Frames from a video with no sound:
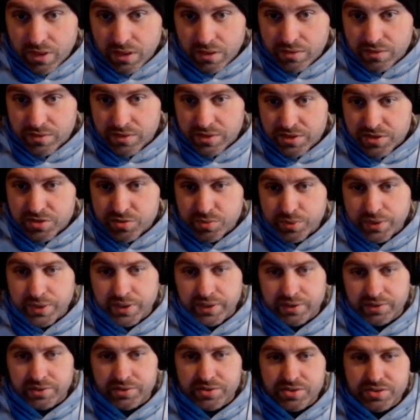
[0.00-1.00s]
these
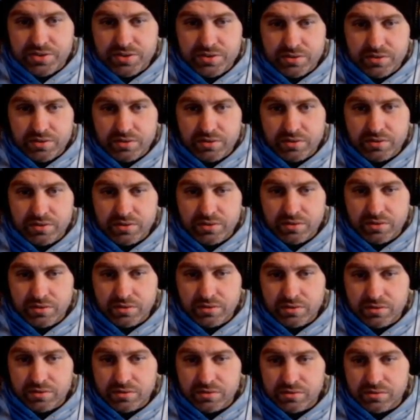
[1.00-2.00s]
rings,
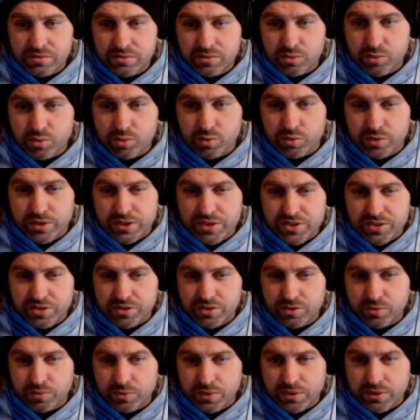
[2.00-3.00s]
ooh, that's a
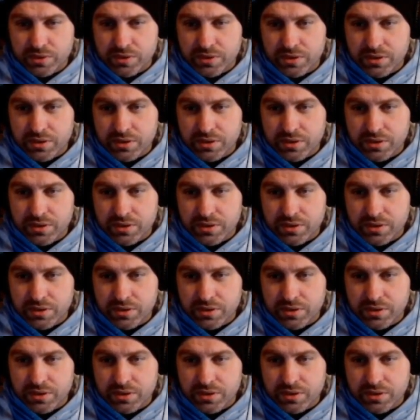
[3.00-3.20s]
good one.